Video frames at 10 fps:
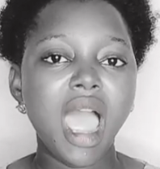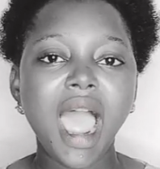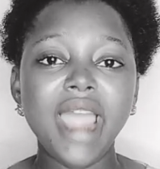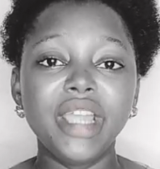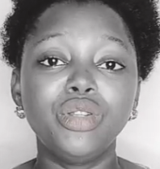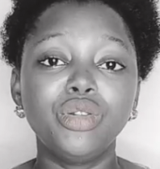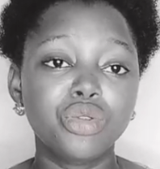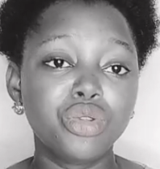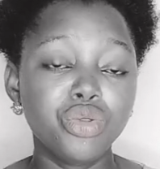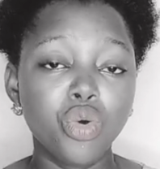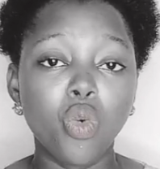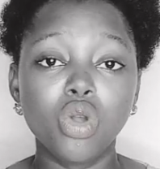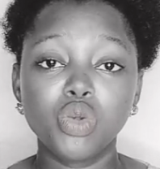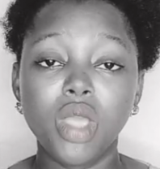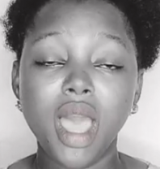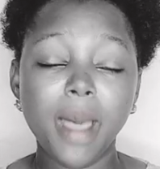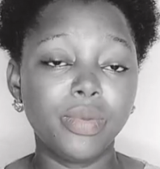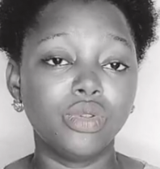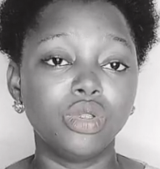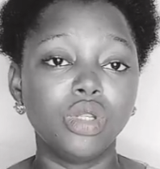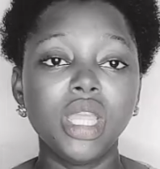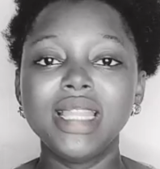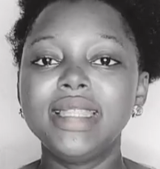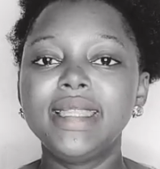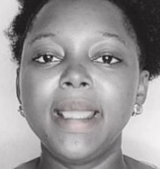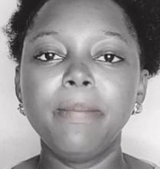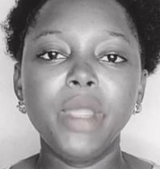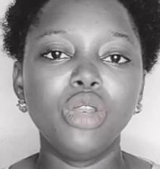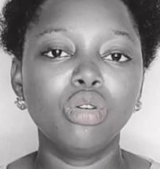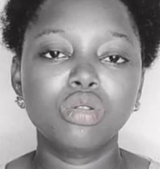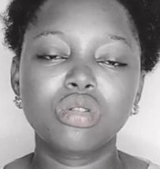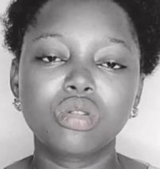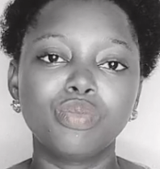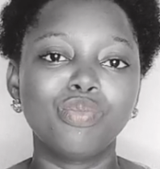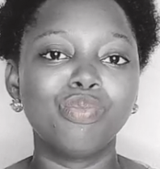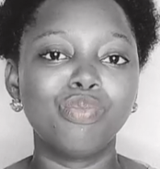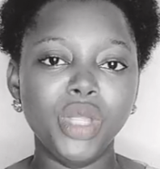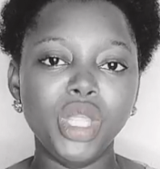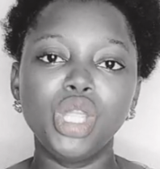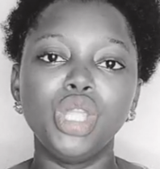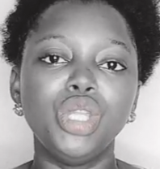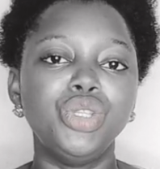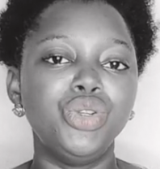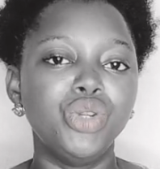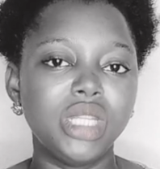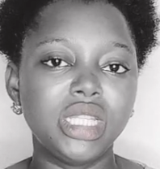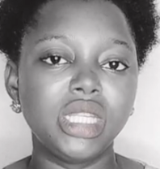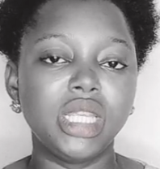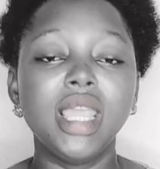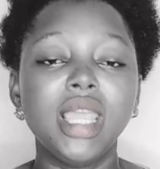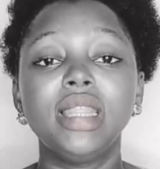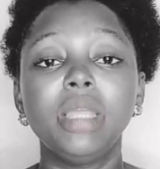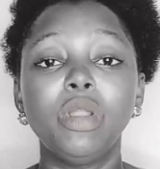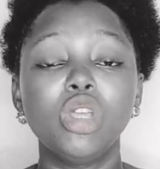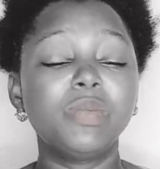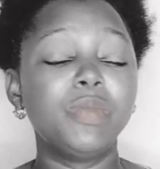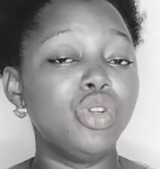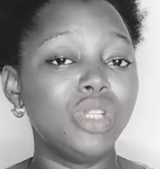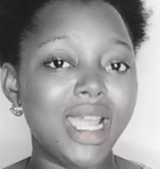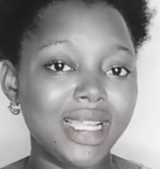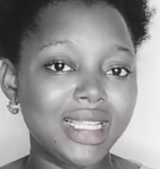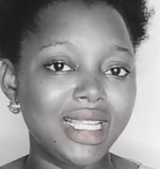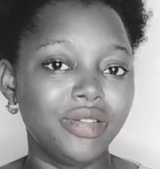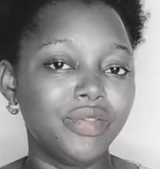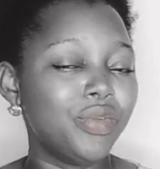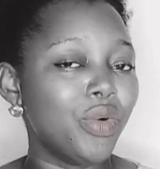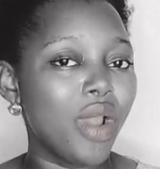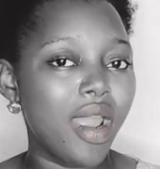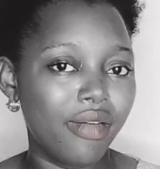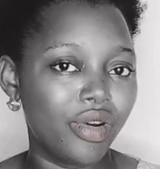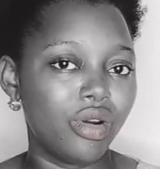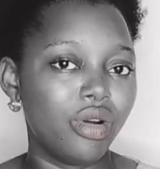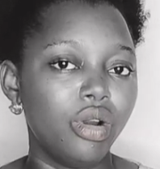I don't know what will happen. They may not be in unity. They may not be united forever.